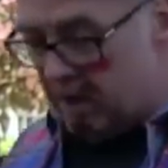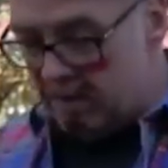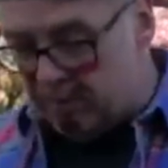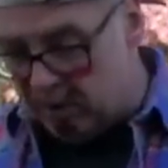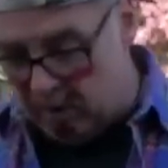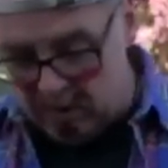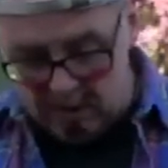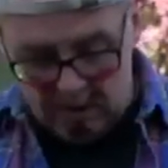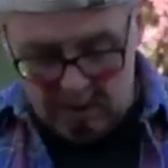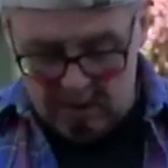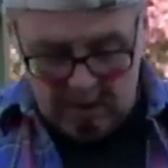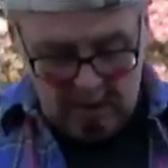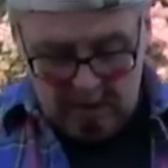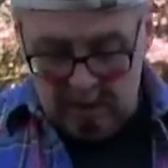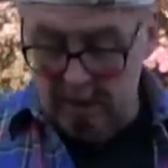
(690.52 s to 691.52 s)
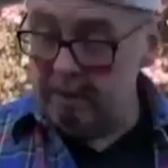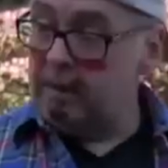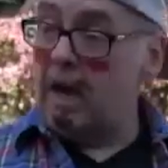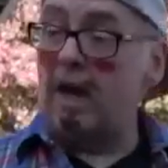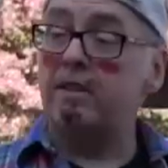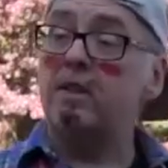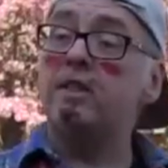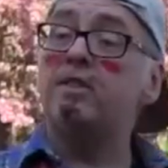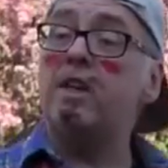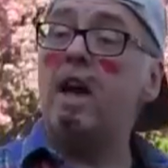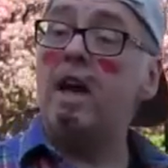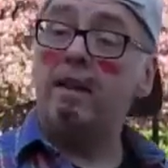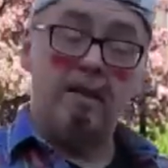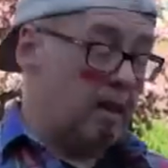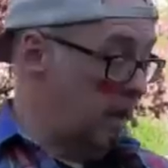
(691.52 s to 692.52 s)
Simple, as I
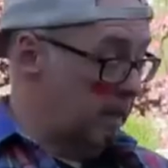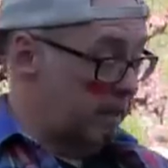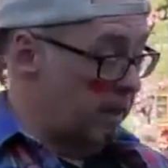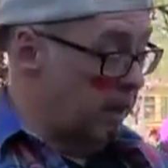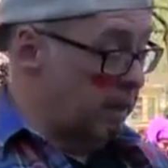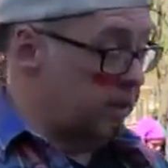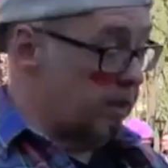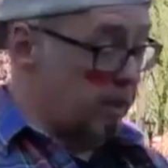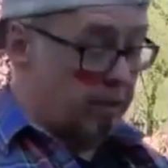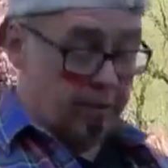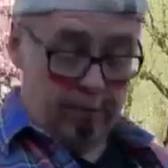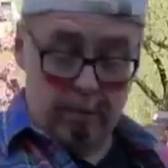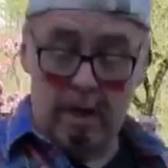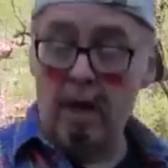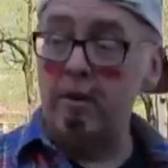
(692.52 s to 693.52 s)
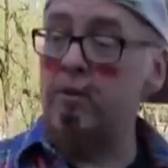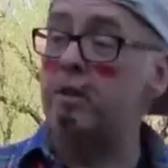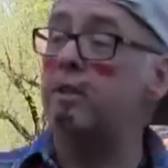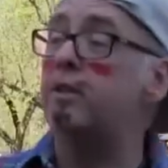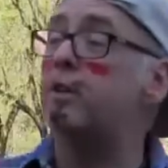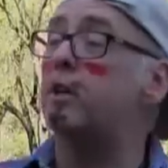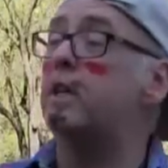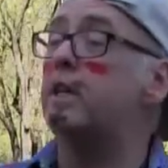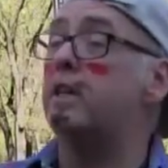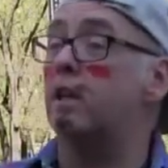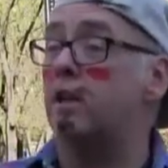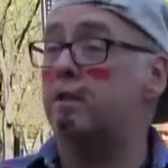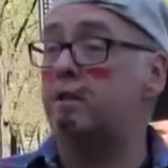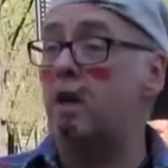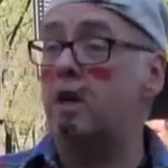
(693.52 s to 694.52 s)
said, carries a 330
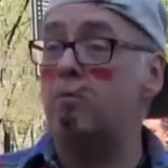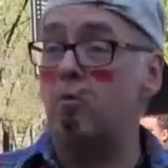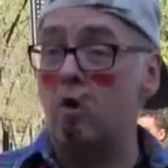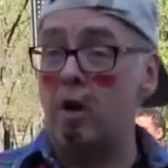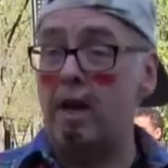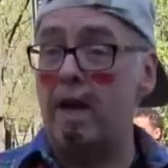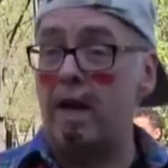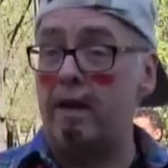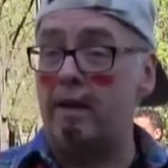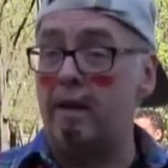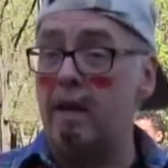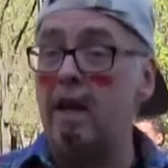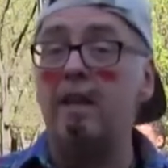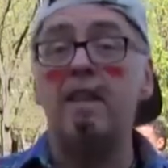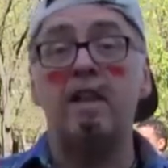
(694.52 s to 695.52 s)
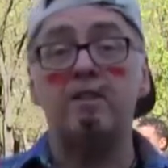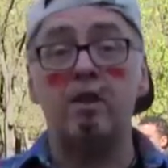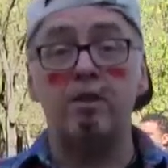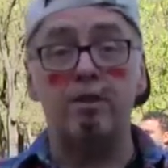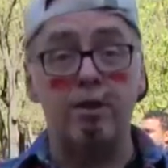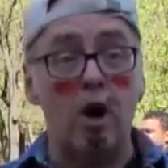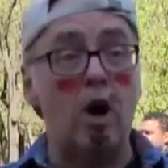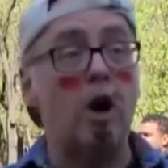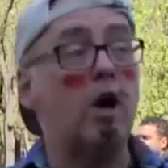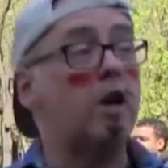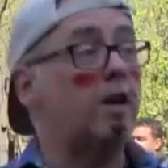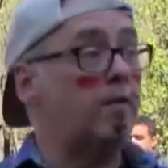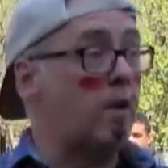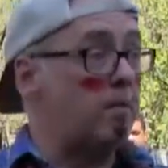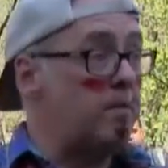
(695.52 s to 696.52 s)
kiloton warhead. That's a
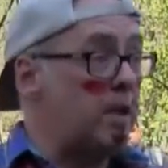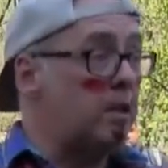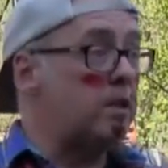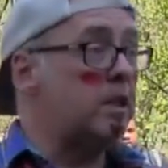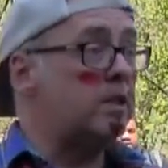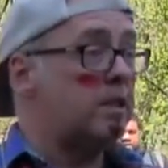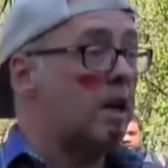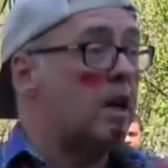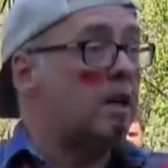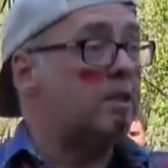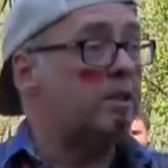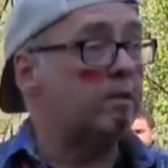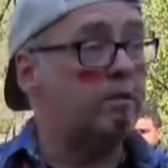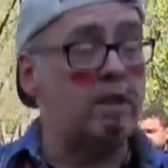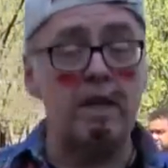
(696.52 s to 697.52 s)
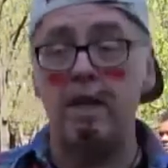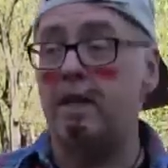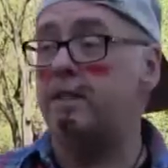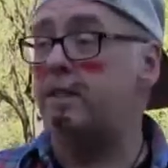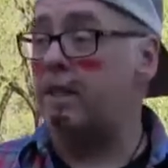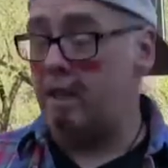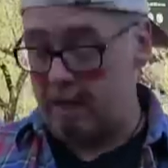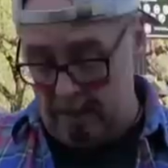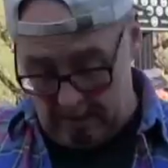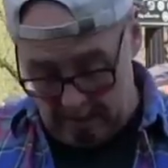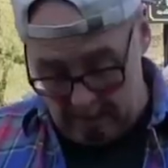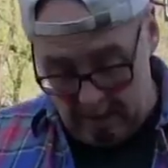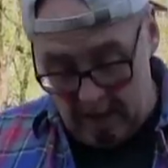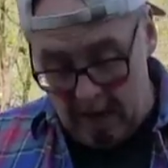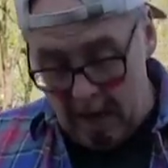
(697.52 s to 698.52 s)
third of a million tons of TNT.
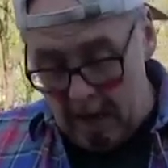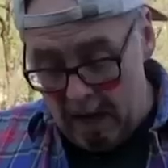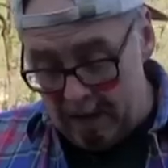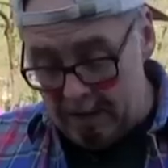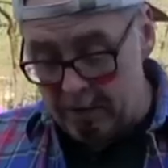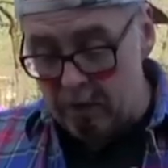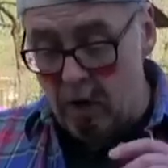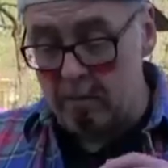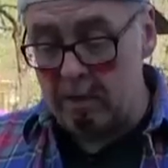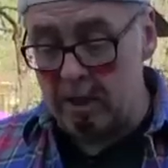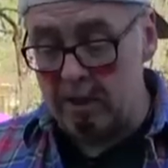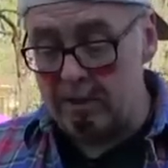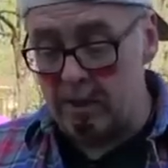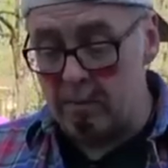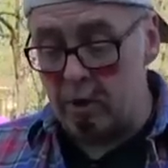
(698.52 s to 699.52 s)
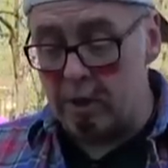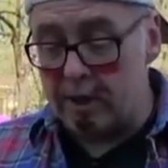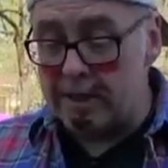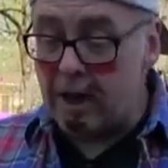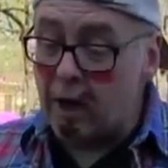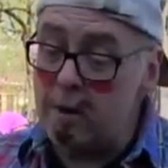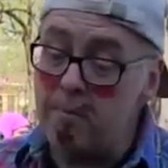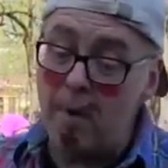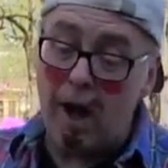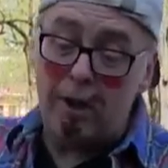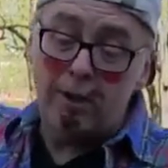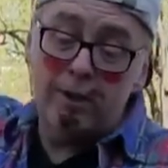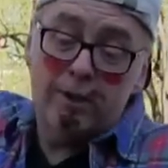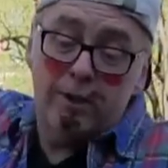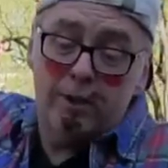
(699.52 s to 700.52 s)
And Disarmingly Simple can carry
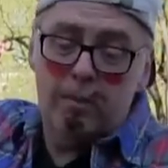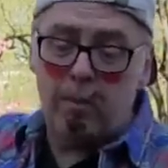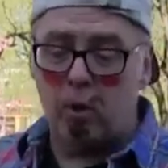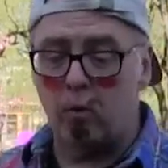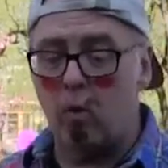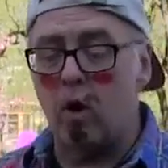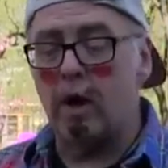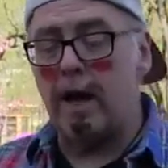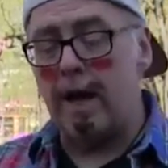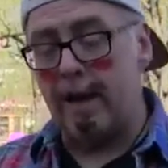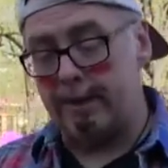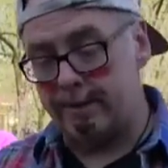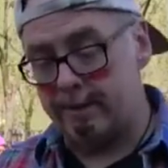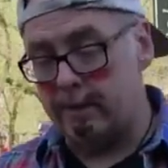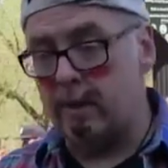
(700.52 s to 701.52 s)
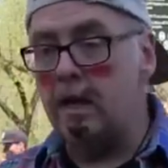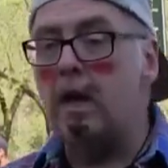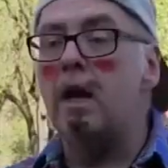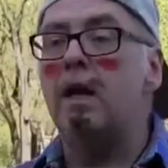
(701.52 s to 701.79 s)
multiple warheads.